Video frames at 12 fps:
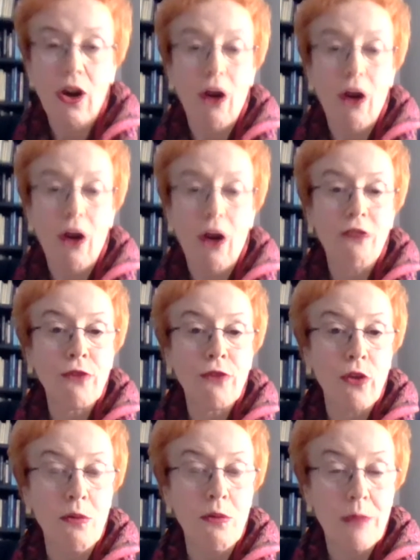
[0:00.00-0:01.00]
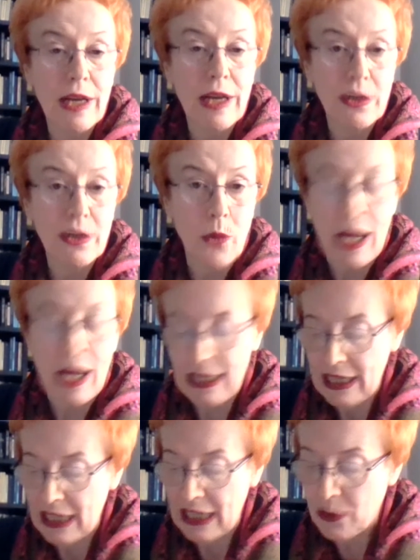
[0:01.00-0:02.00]
of whom and why
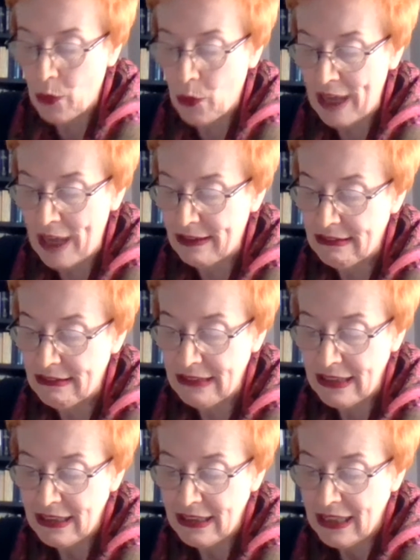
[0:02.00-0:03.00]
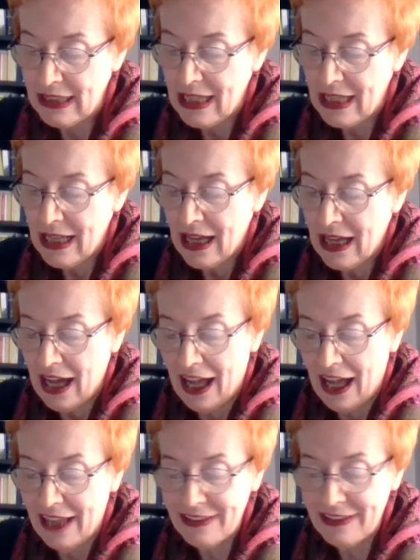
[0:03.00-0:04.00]
and when.
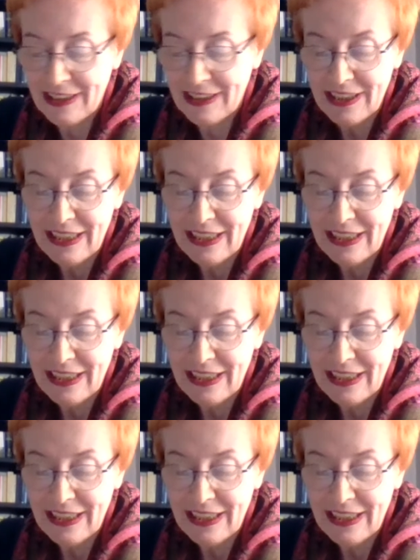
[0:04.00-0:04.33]
And